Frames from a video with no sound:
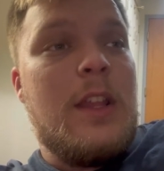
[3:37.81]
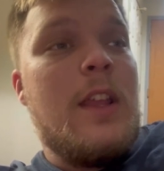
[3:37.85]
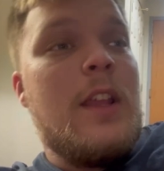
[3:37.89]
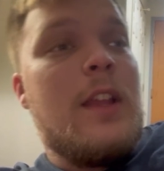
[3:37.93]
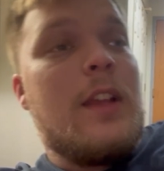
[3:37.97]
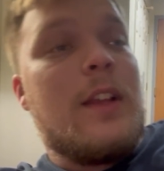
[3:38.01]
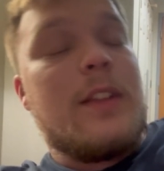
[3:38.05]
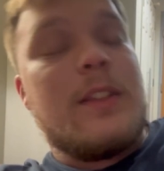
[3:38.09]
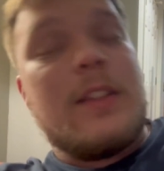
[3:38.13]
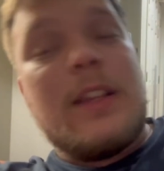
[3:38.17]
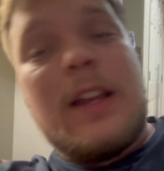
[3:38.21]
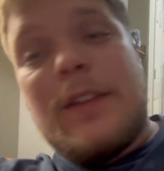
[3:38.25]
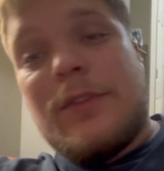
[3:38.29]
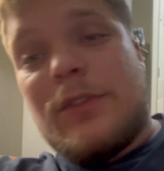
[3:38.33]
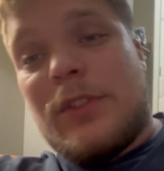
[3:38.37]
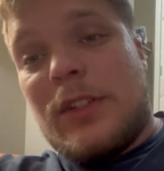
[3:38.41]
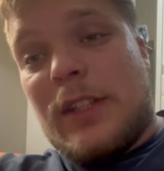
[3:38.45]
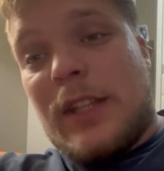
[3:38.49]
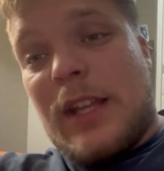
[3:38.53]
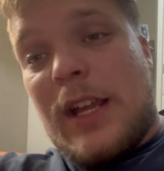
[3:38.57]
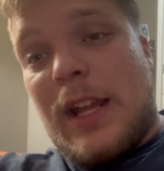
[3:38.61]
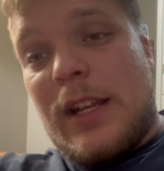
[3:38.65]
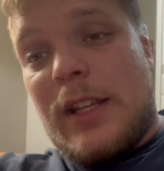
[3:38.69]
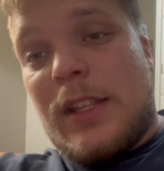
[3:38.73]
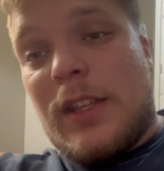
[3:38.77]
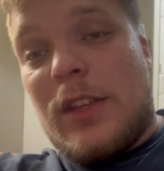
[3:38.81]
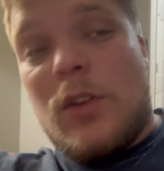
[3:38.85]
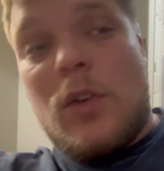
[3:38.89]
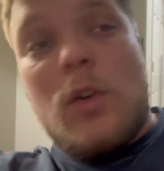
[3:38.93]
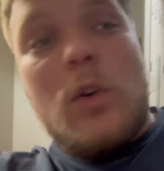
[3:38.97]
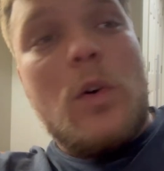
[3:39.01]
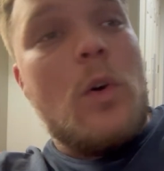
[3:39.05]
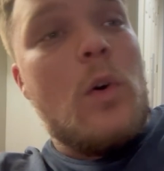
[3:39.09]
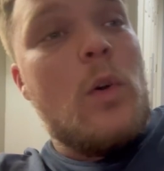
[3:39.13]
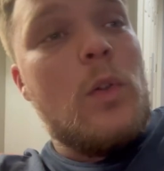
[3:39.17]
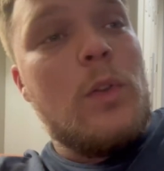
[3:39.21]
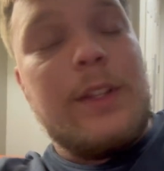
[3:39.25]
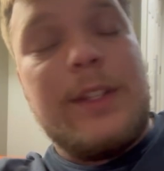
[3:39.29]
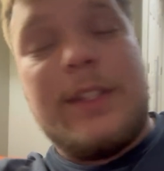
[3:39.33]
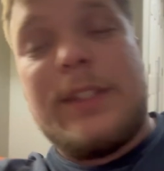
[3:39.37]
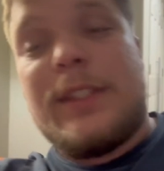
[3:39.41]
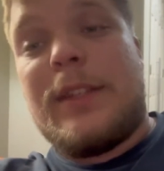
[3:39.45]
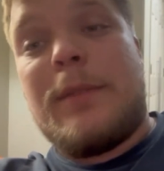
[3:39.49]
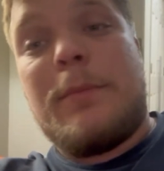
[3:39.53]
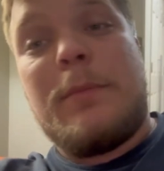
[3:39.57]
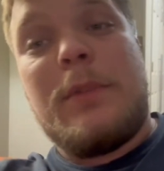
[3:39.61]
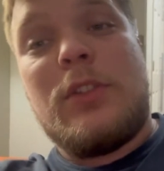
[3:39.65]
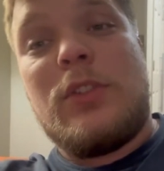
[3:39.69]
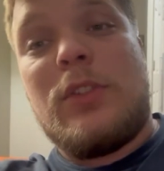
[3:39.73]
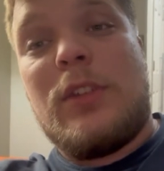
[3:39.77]
Because after that, he only
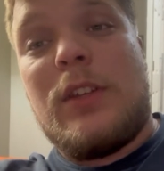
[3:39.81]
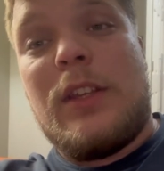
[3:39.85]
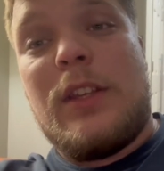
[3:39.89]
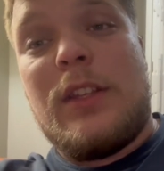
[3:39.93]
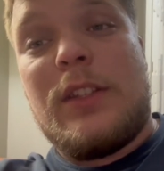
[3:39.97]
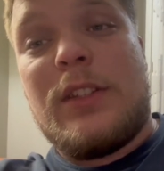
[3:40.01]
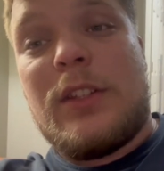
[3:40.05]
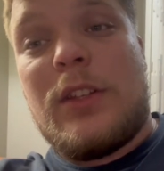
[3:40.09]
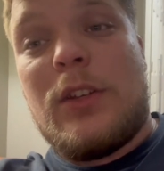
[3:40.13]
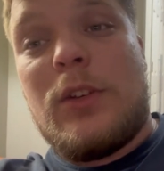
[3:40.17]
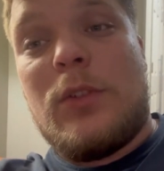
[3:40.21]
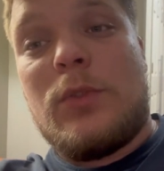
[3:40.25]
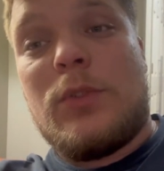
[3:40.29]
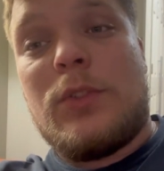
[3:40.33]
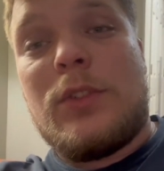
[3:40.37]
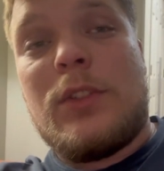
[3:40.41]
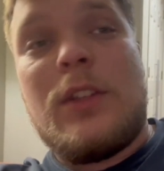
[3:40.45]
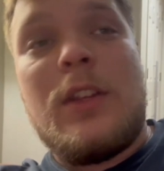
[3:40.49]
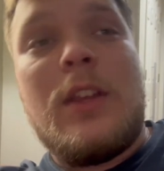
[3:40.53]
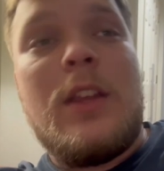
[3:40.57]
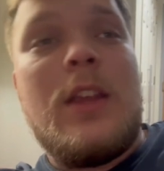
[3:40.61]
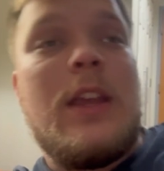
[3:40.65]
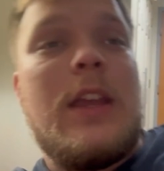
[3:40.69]
sent me to East Coast.